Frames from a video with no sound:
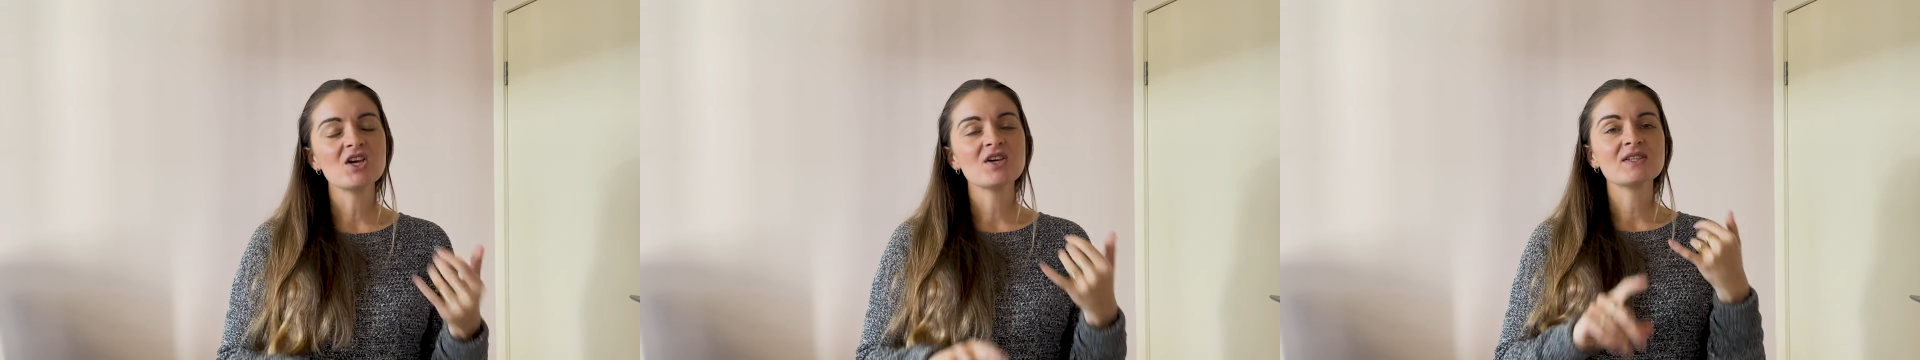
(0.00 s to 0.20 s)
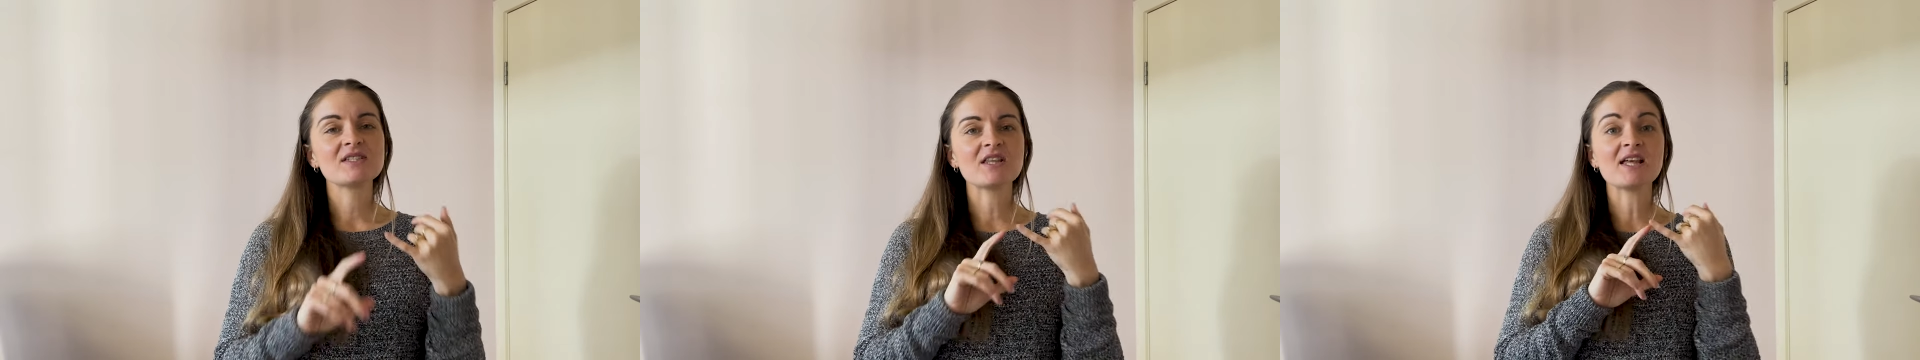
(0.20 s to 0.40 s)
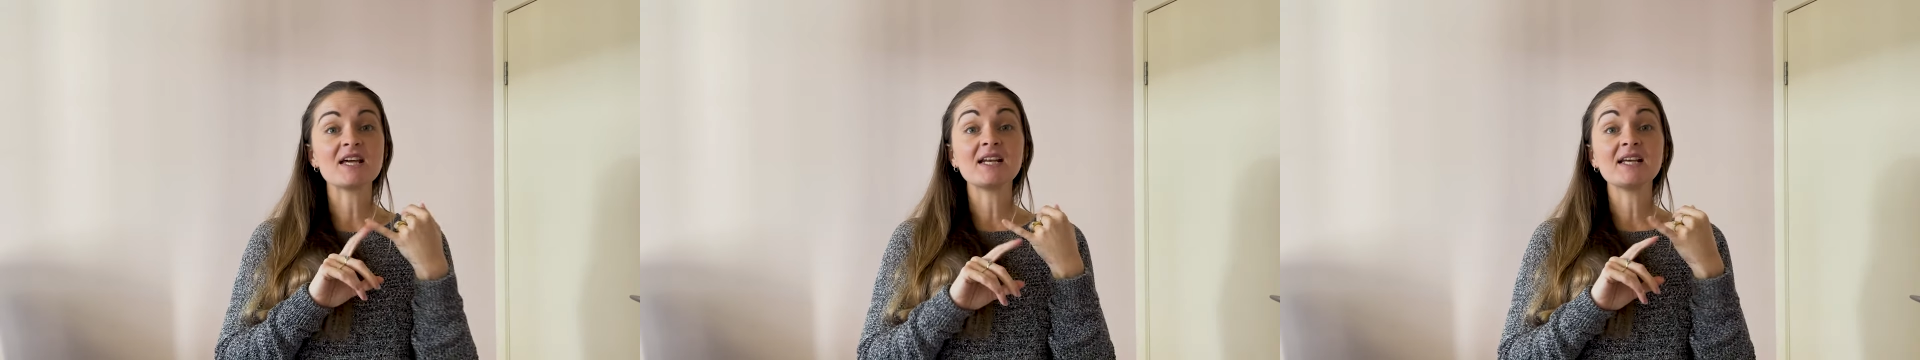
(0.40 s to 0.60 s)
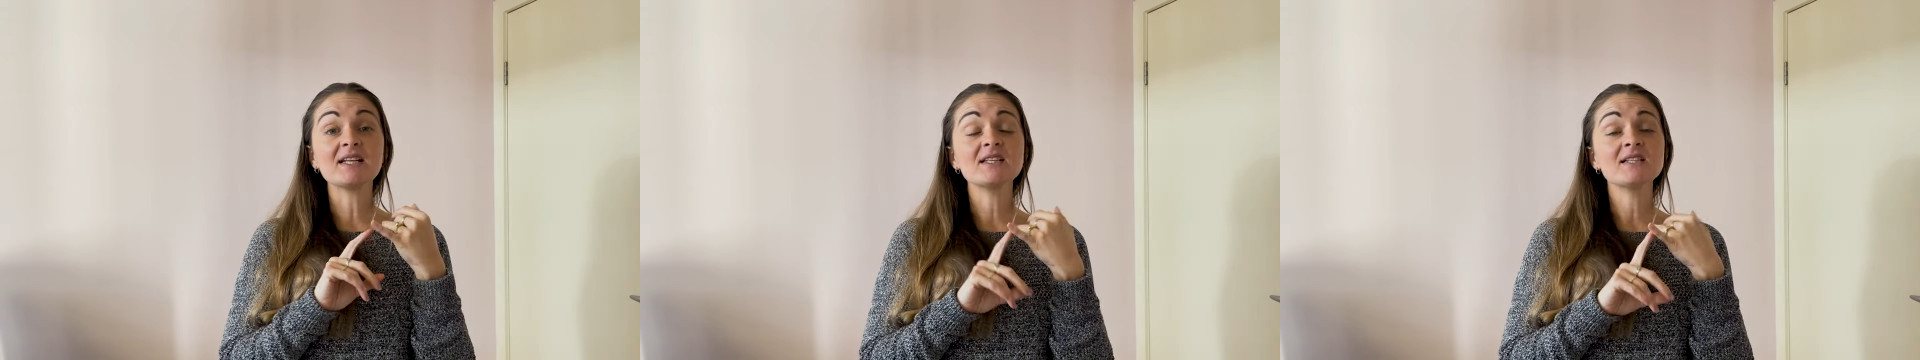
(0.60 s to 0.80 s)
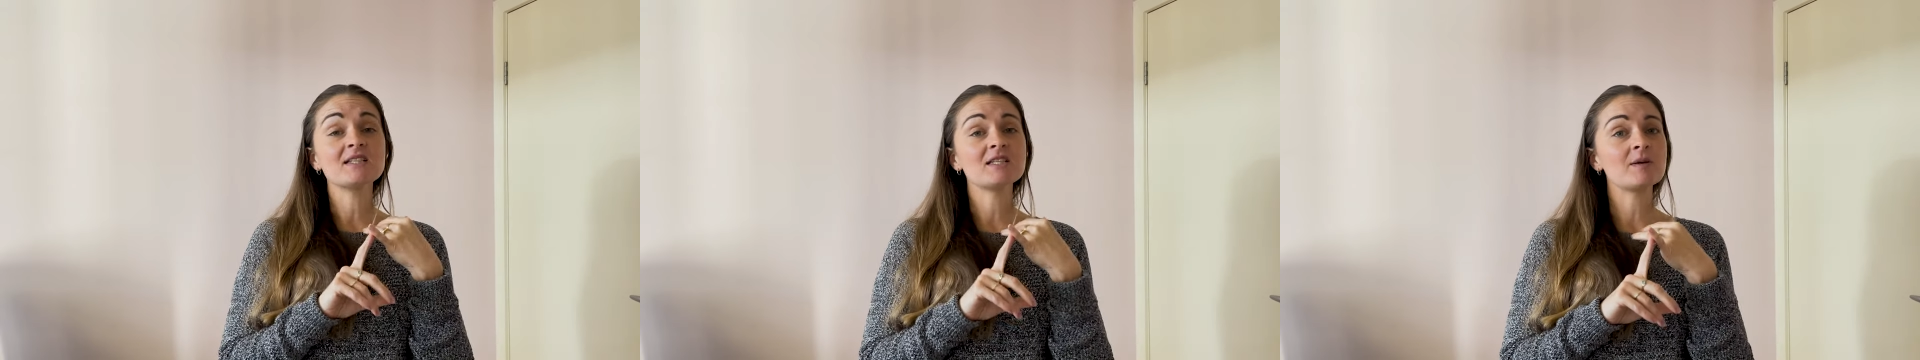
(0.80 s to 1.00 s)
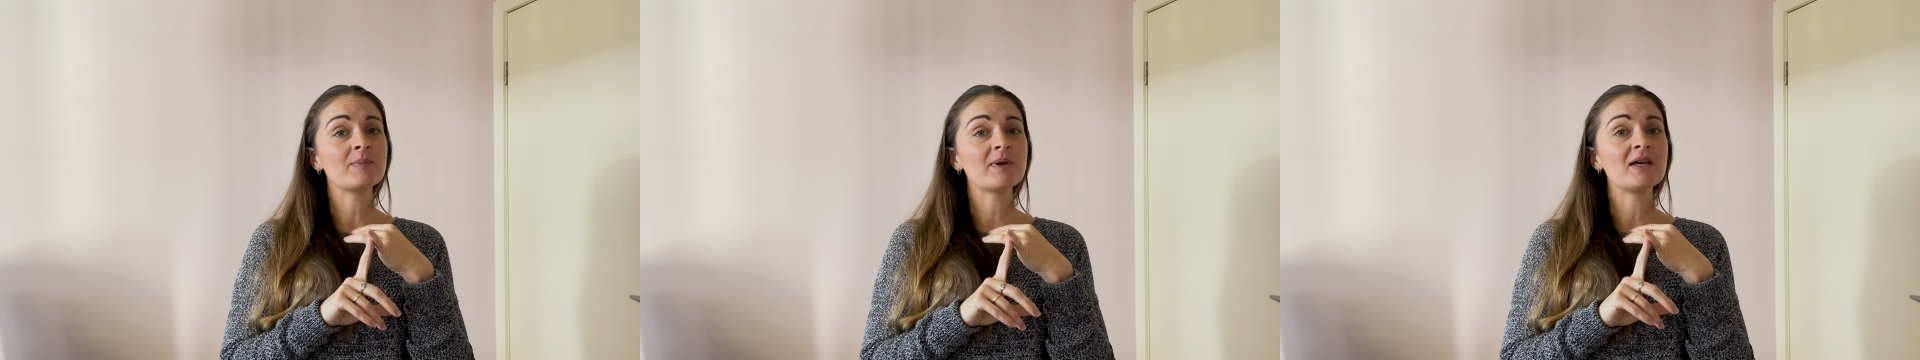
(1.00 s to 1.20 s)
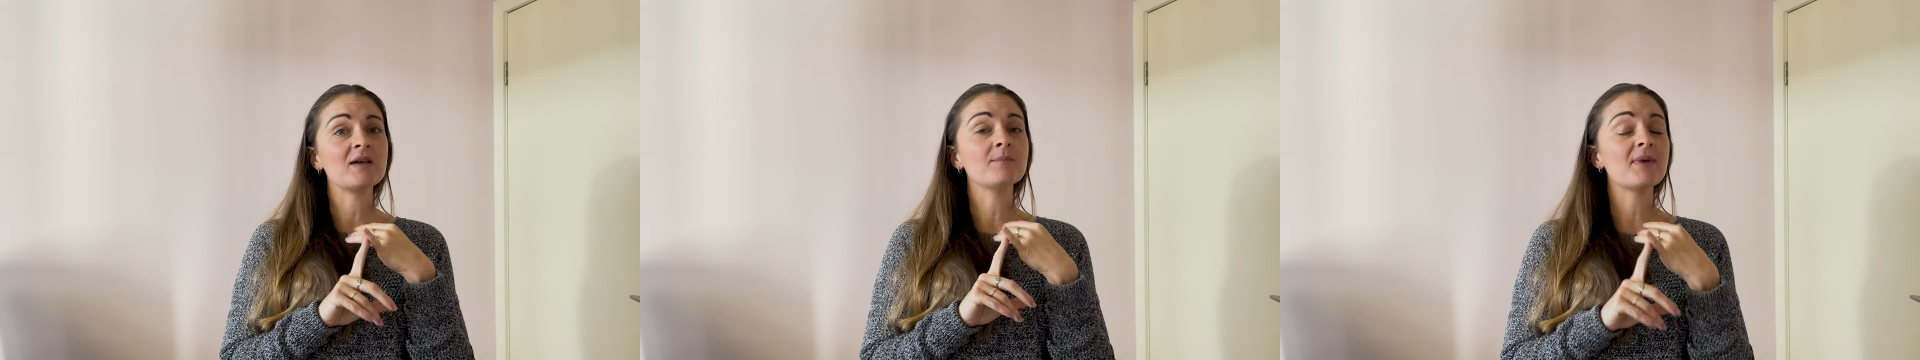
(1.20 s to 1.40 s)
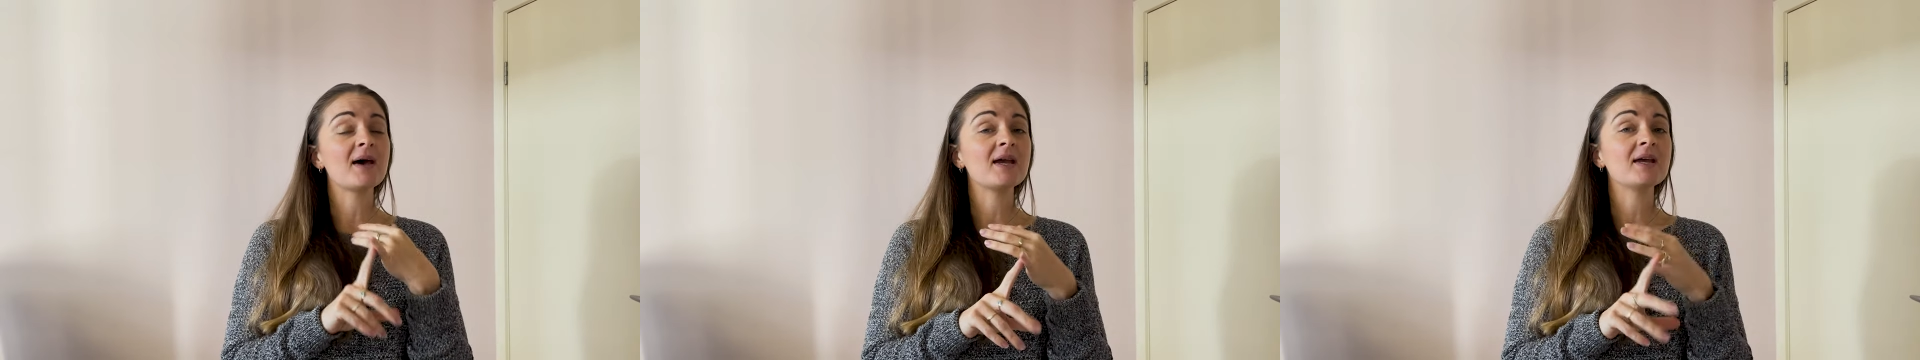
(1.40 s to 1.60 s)
So they needed to
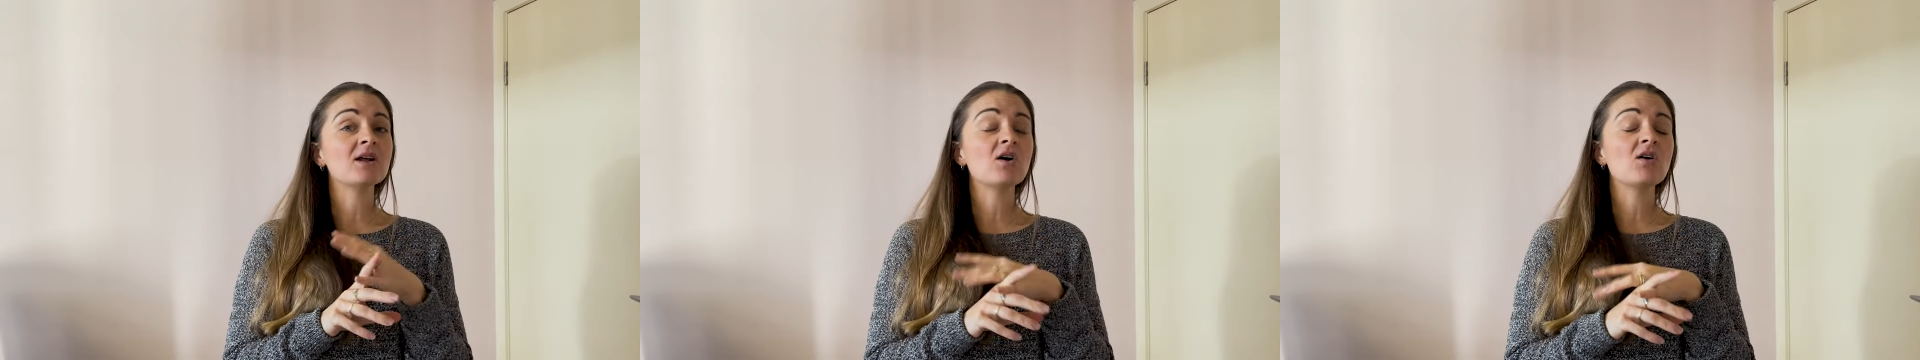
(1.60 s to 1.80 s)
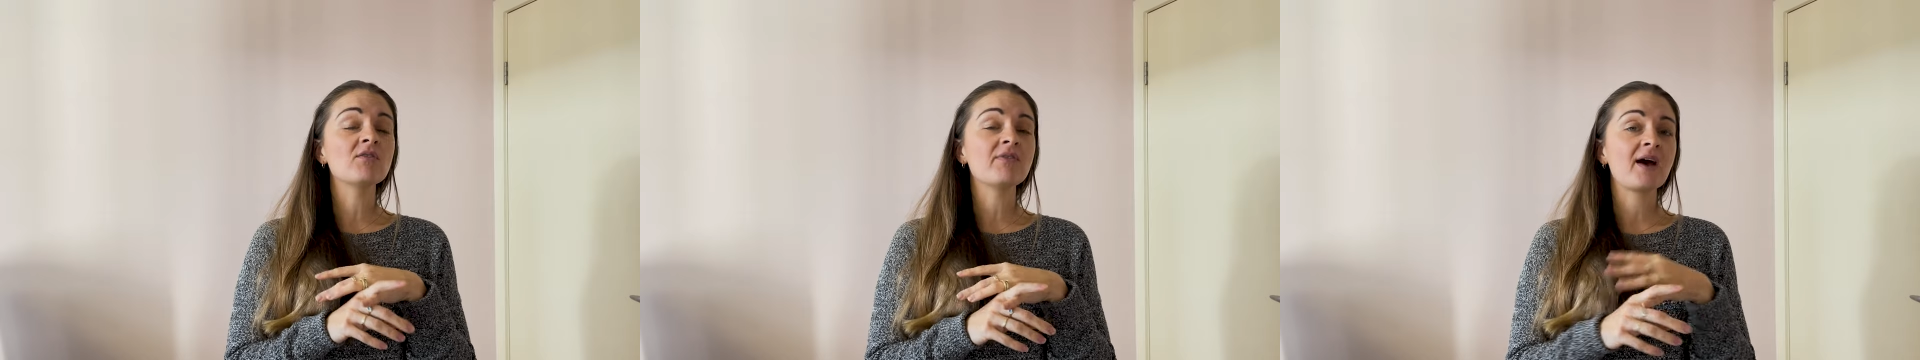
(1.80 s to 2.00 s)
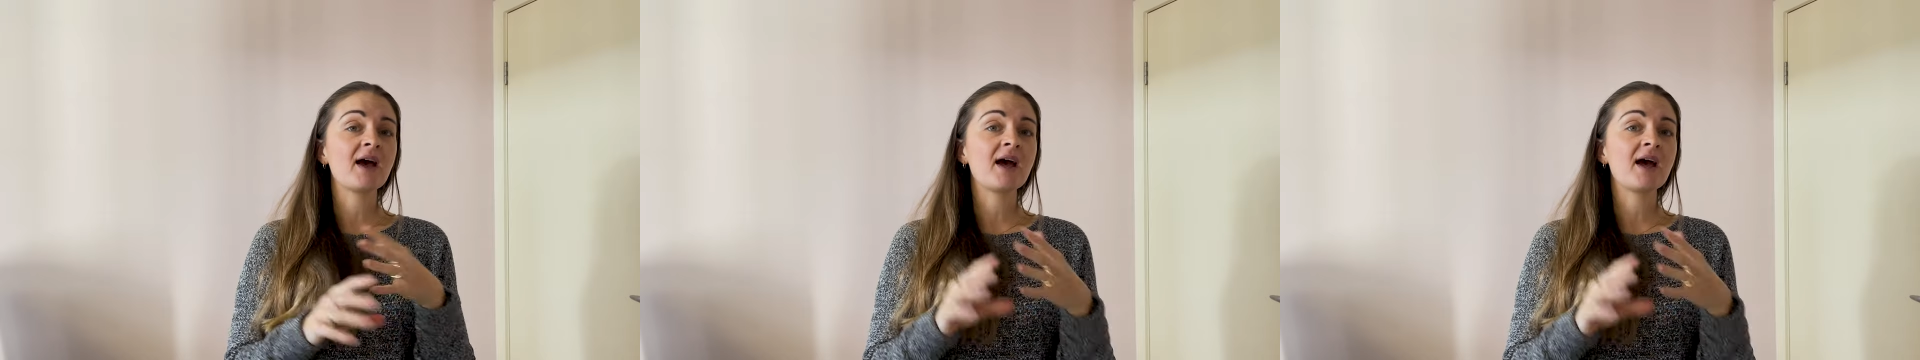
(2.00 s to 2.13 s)
be made of